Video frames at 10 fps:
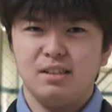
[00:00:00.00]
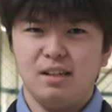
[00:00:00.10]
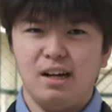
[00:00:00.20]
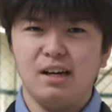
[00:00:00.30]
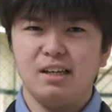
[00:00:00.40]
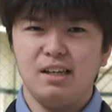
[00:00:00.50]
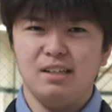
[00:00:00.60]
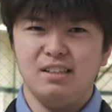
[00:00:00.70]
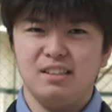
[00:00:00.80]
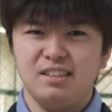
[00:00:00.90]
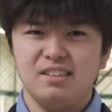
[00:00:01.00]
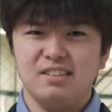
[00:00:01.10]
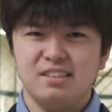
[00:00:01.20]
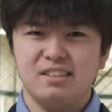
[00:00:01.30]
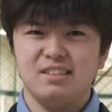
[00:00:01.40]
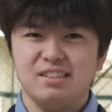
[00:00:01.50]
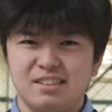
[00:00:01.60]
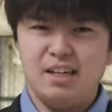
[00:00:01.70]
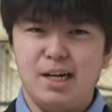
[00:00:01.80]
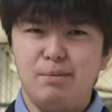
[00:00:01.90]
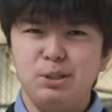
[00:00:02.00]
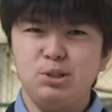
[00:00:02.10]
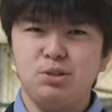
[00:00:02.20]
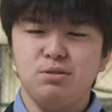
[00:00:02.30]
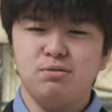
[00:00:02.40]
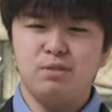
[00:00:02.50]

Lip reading: Lock in. MSU